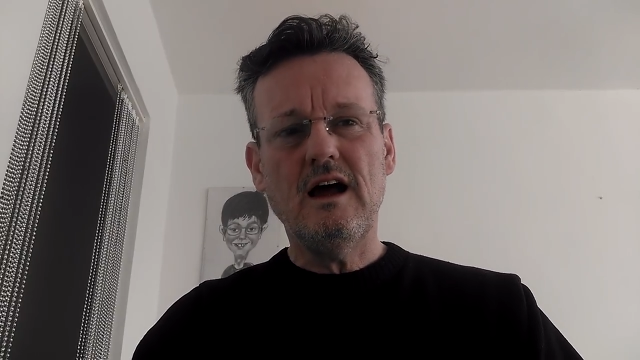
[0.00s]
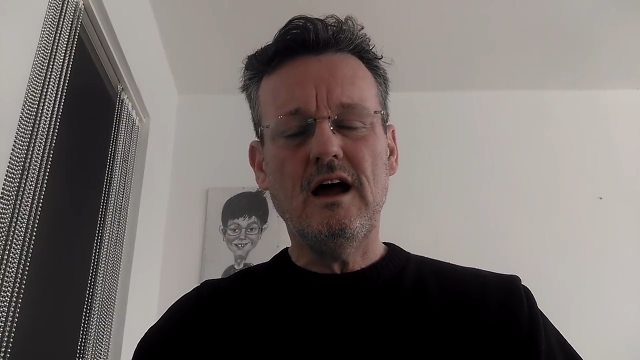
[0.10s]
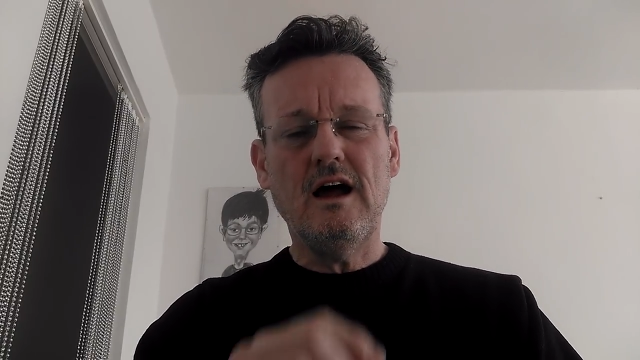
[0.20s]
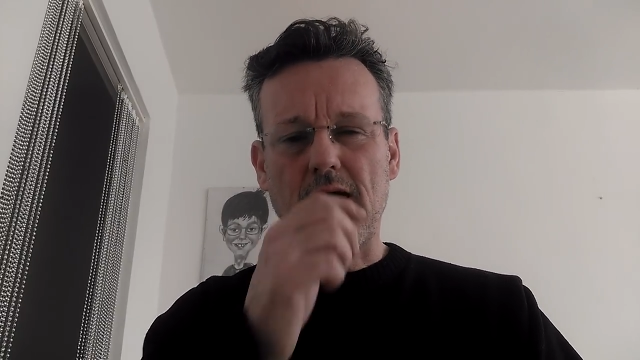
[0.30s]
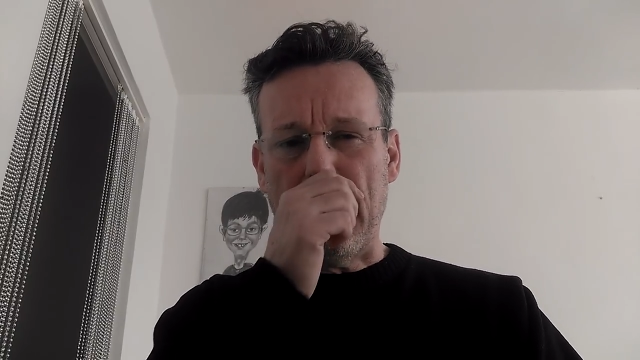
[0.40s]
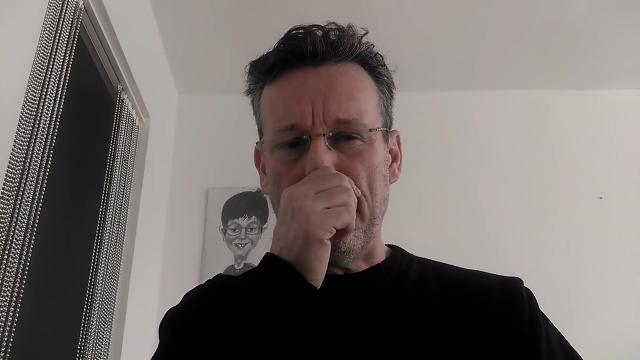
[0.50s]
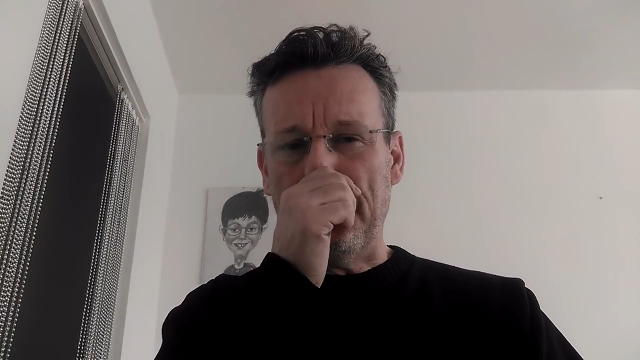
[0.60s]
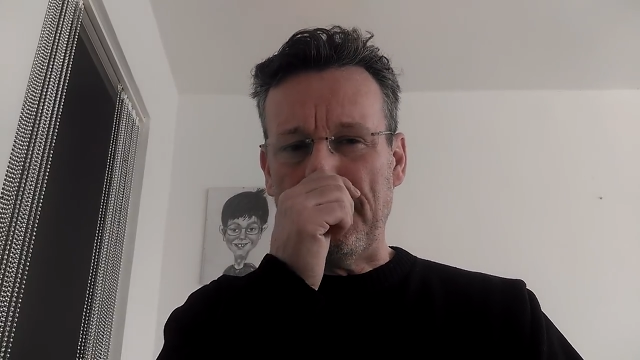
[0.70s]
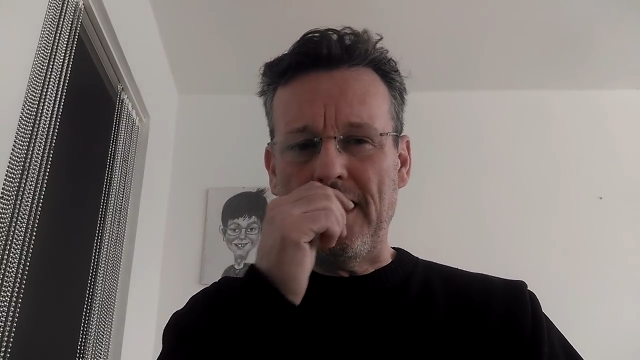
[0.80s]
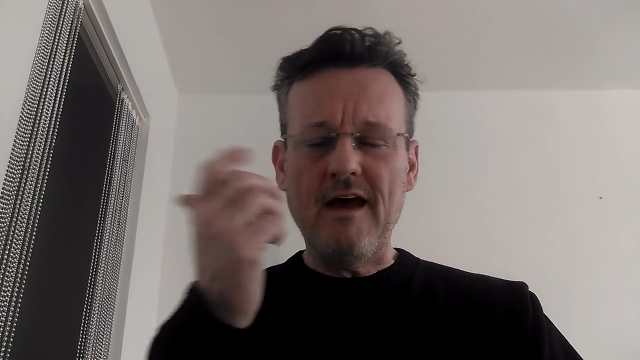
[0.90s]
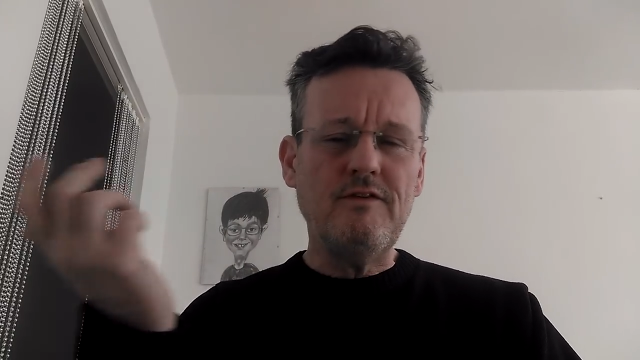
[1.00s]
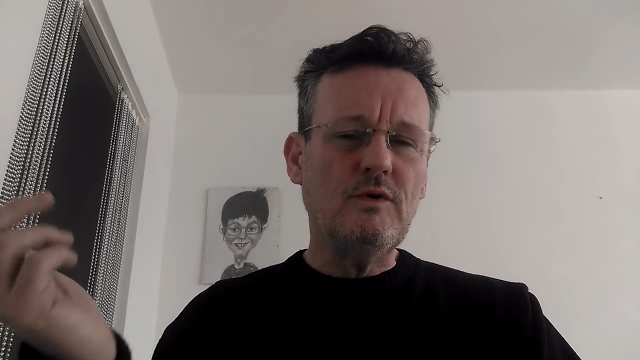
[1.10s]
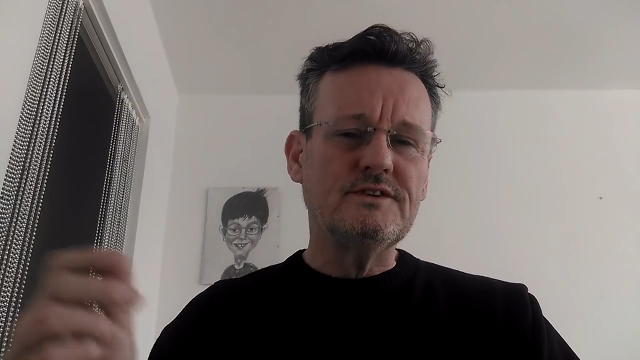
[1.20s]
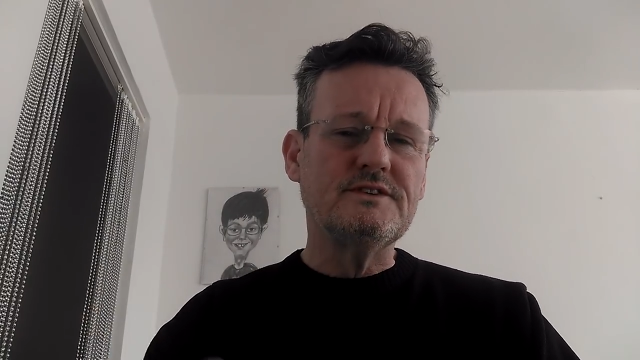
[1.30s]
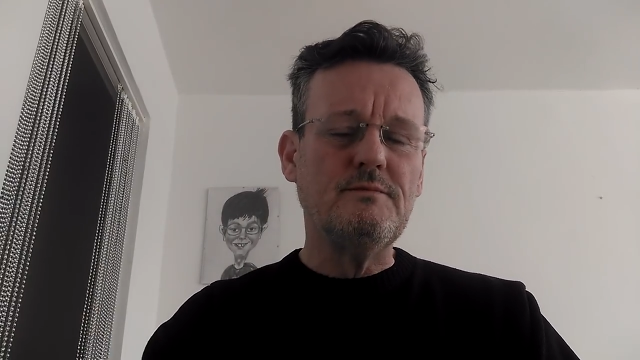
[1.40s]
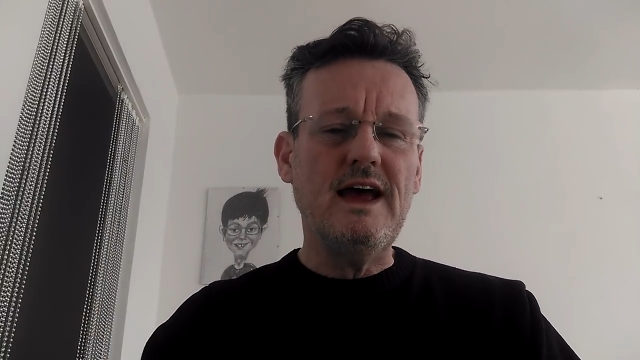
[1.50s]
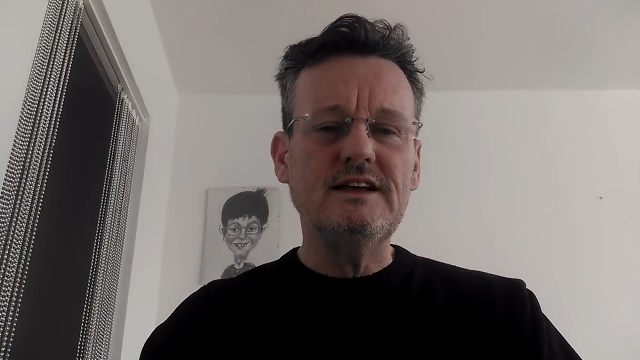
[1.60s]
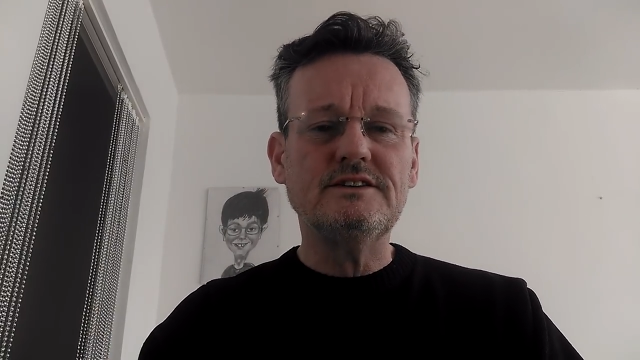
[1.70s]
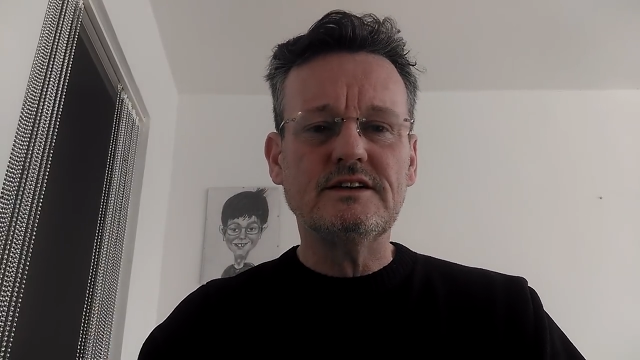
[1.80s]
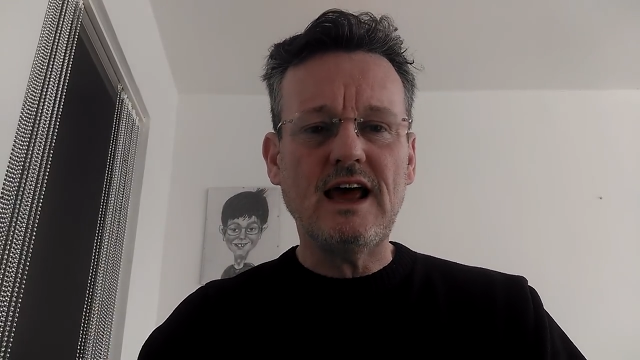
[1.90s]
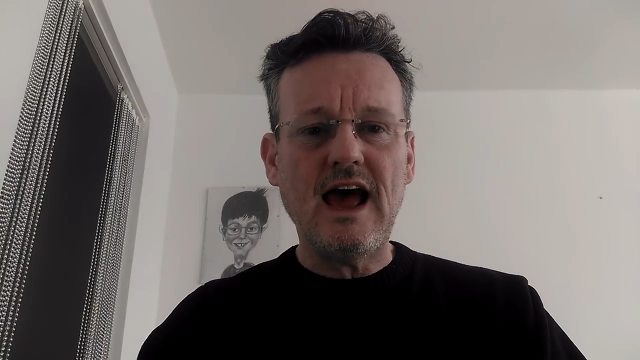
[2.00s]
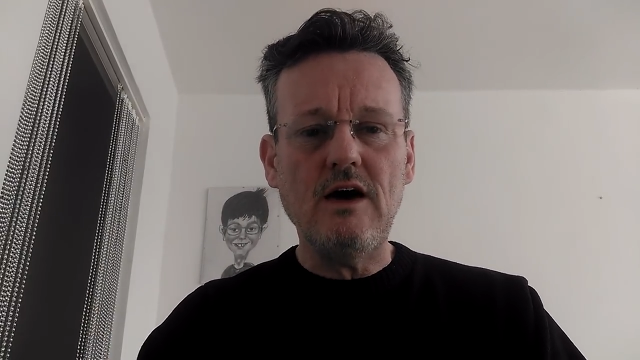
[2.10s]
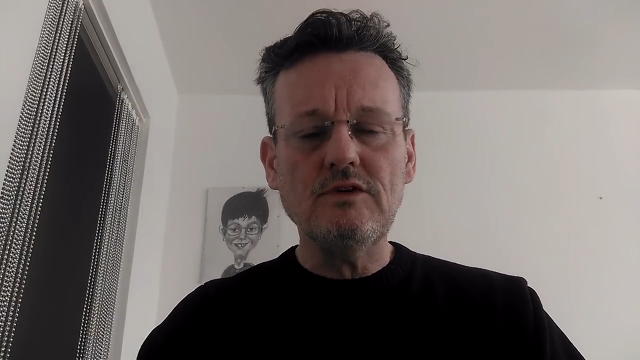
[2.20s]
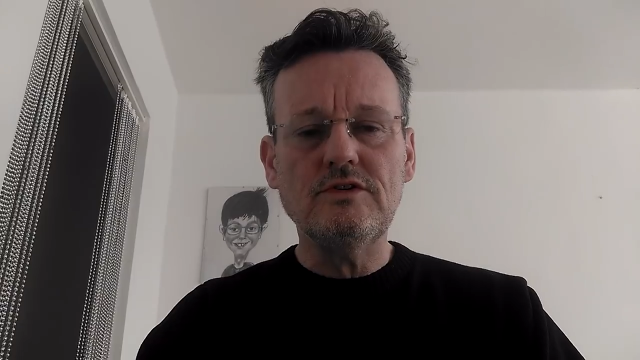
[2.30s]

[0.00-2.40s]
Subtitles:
And everyone's amazed at how